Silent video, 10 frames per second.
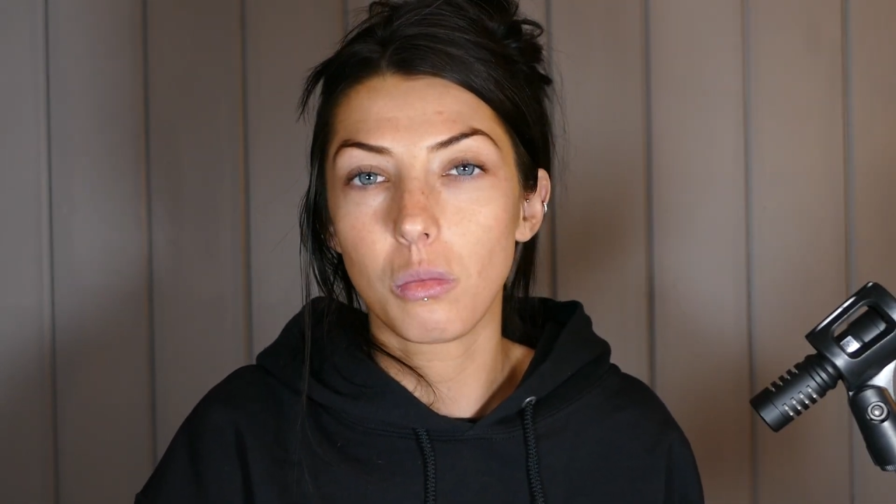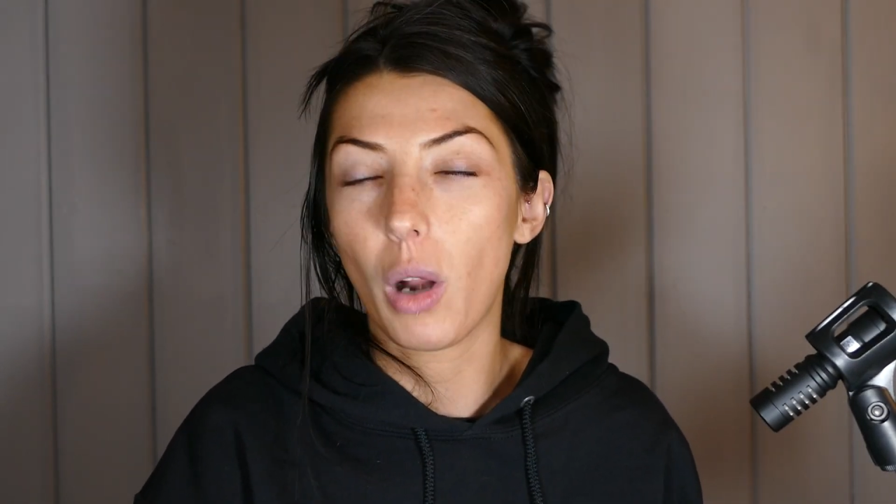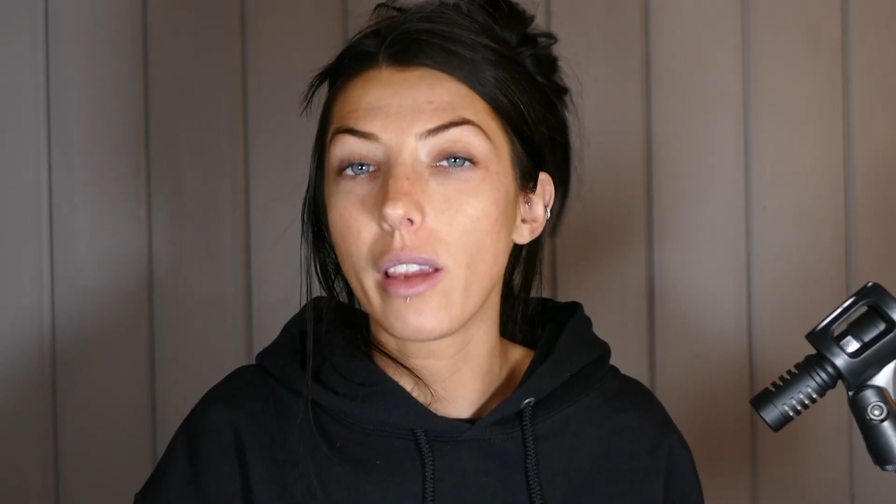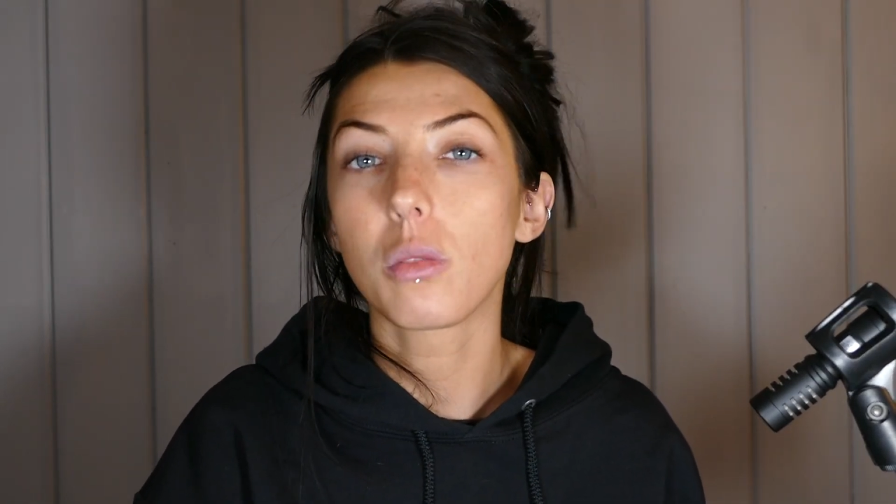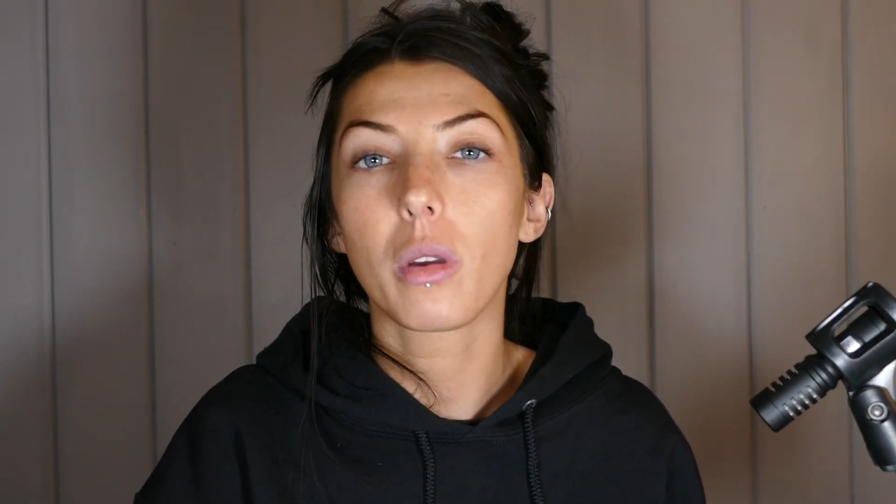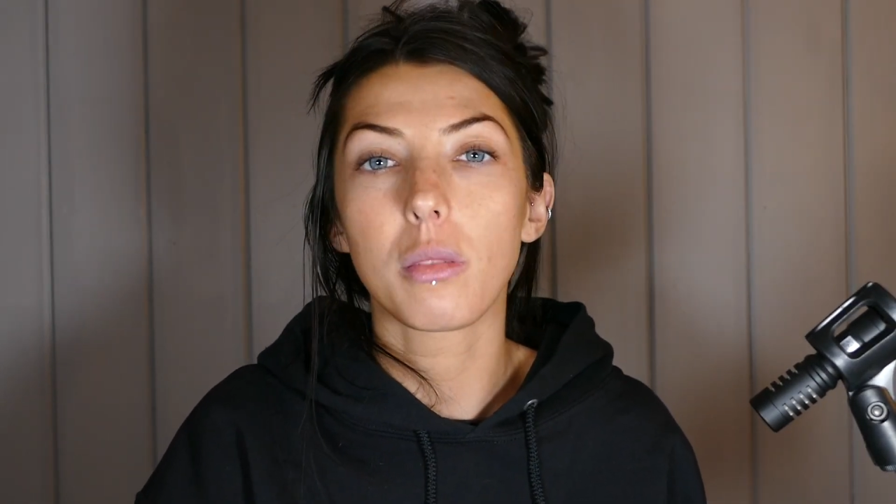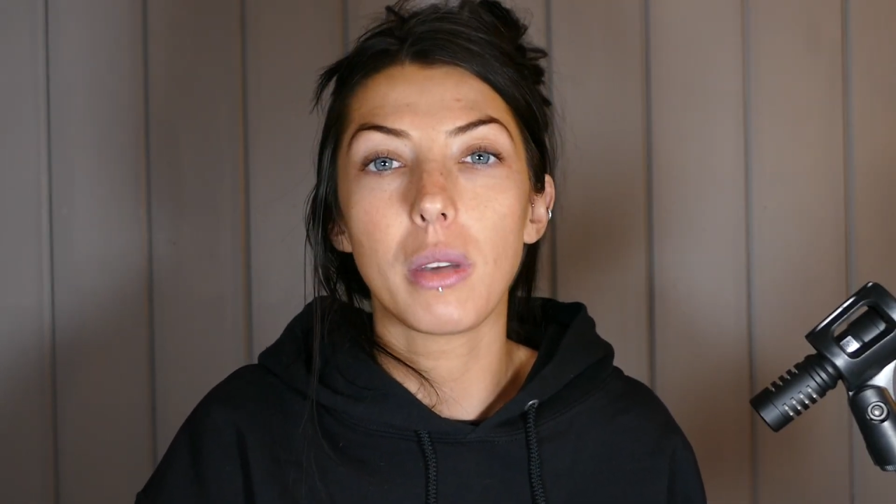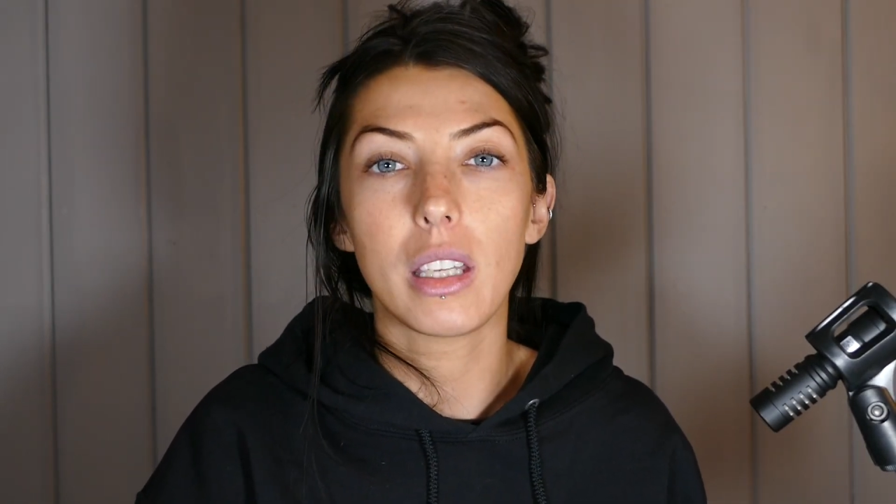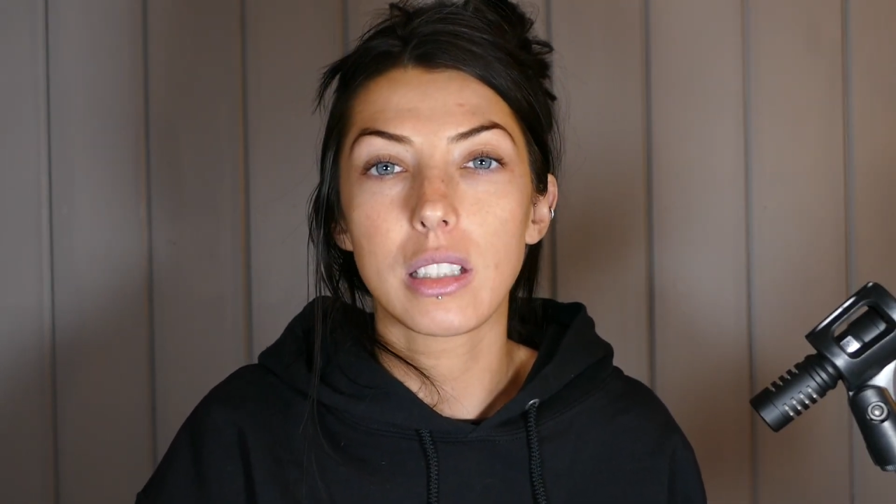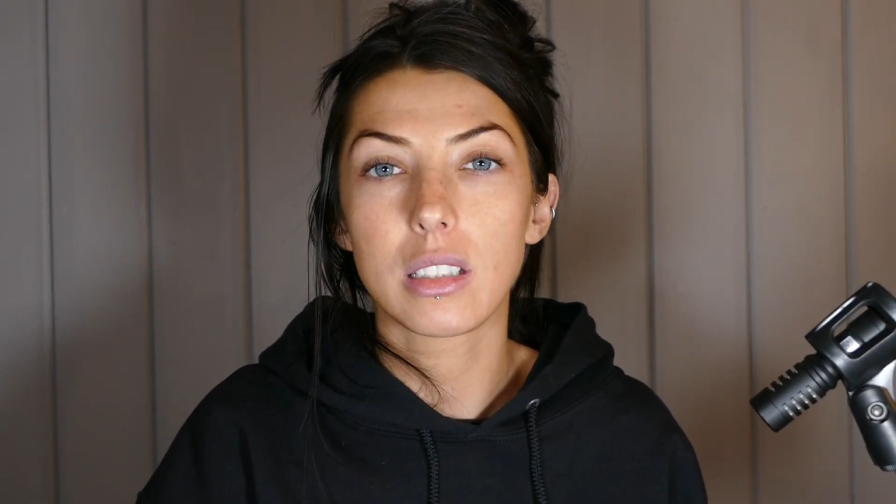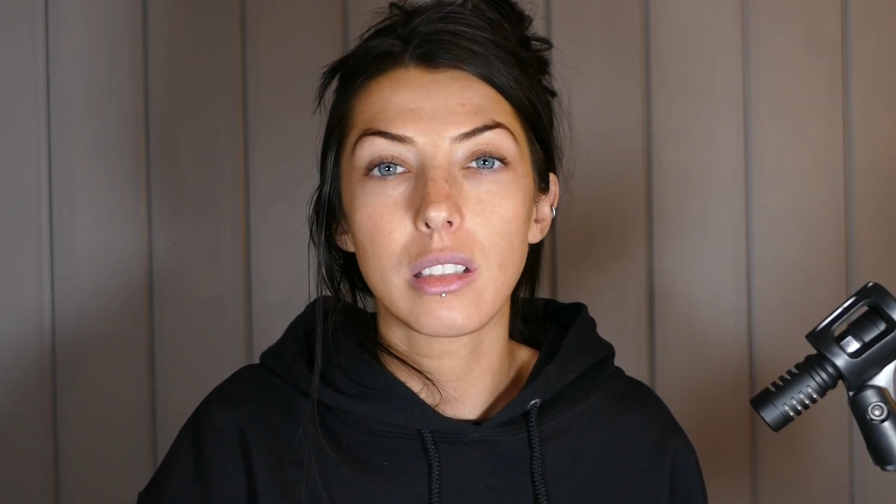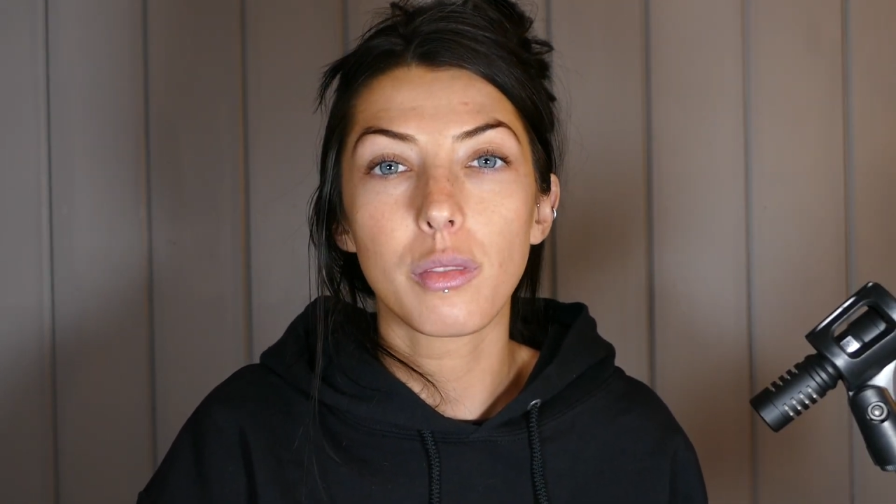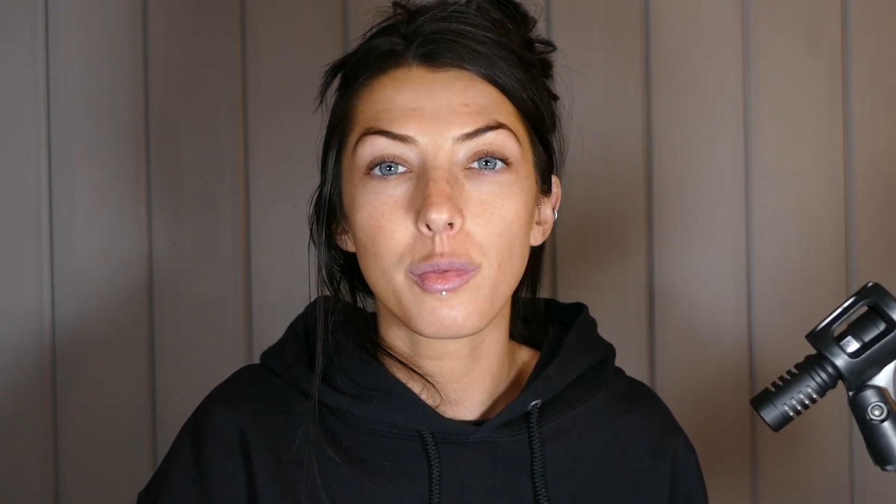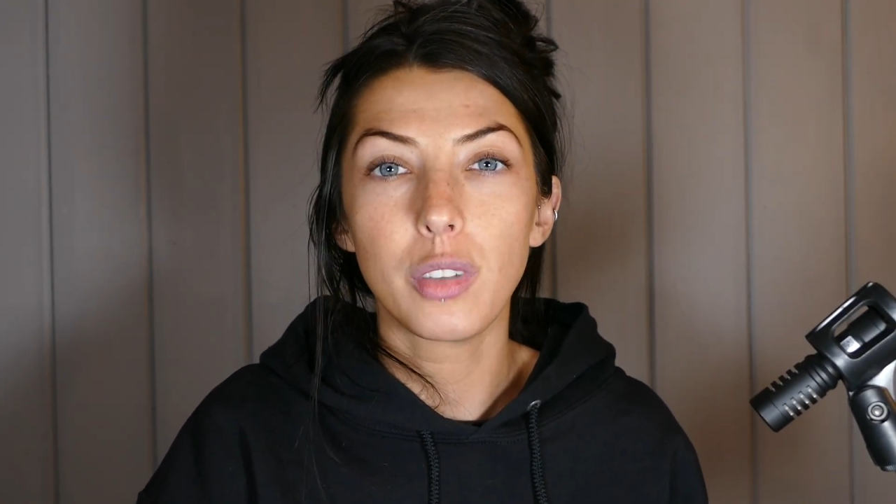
right with me. It doesn't